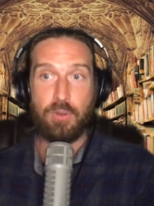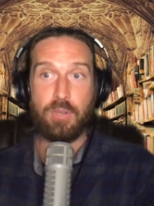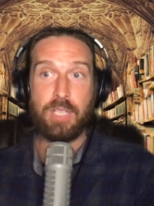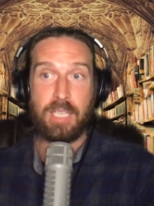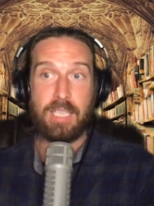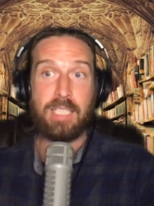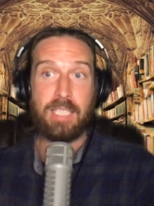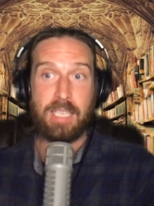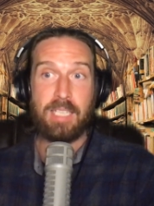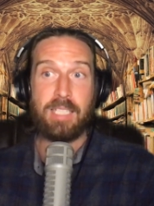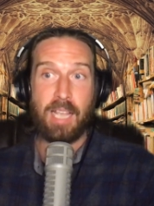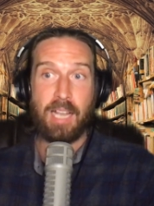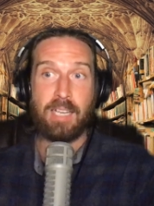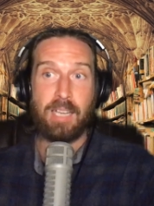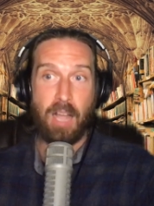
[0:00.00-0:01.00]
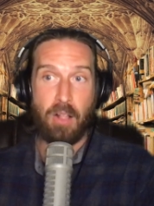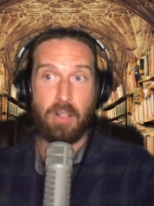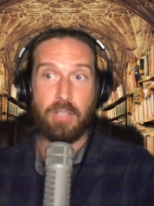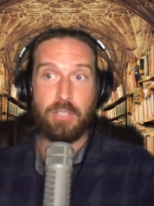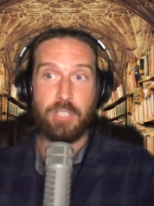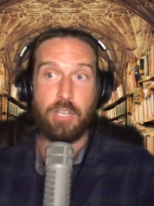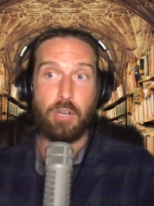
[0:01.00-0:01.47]
ET
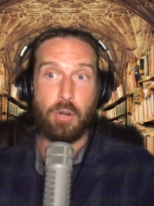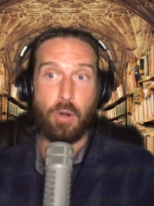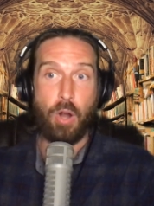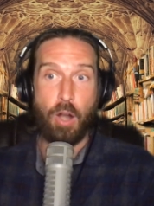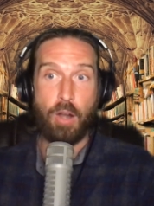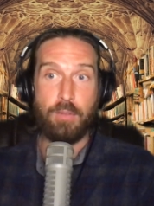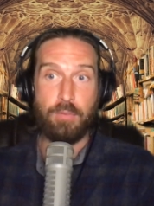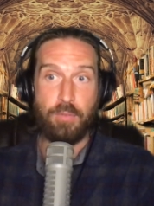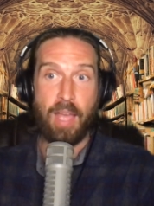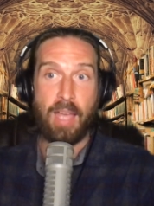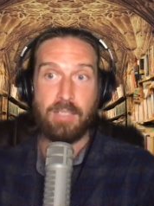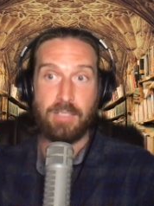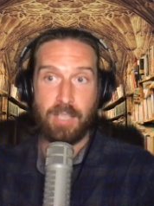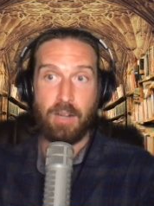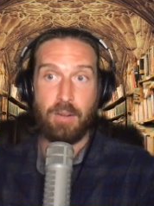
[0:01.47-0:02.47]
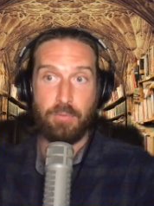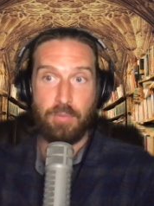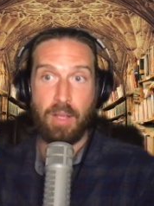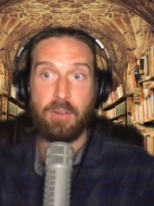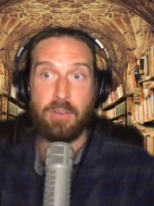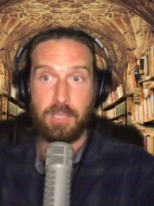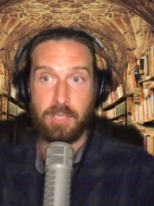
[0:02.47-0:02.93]
technology or artifacts that are
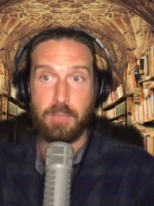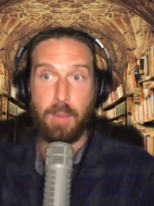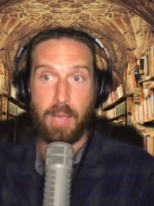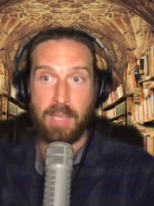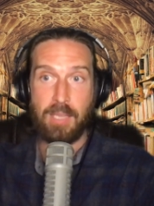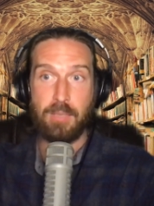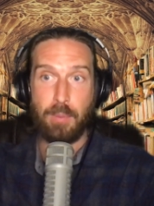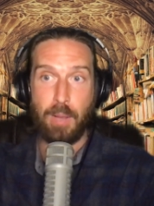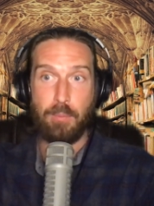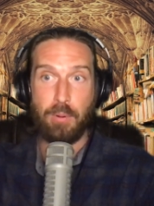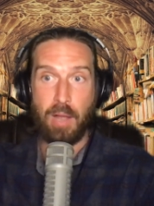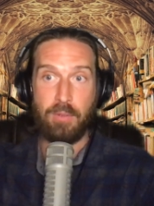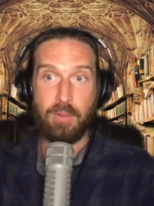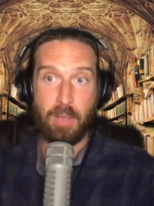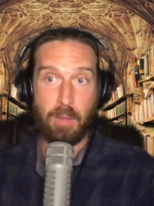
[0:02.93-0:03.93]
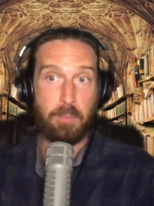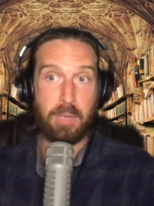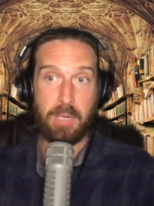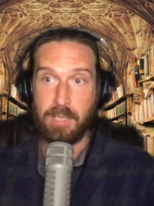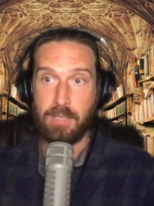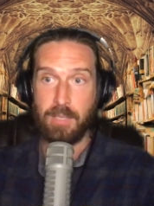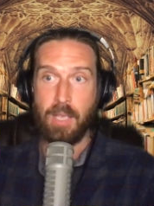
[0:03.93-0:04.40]
found in space by private
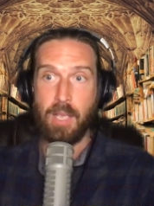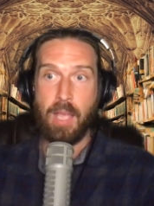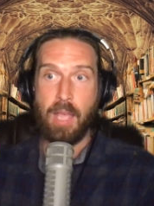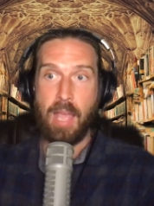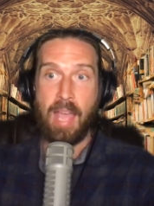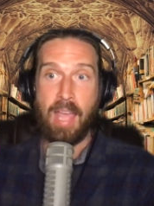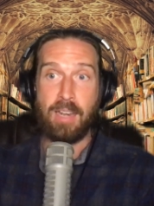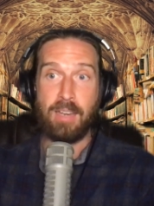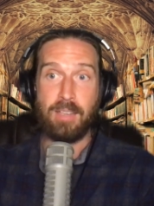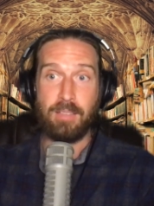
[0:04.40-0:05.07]
companies, and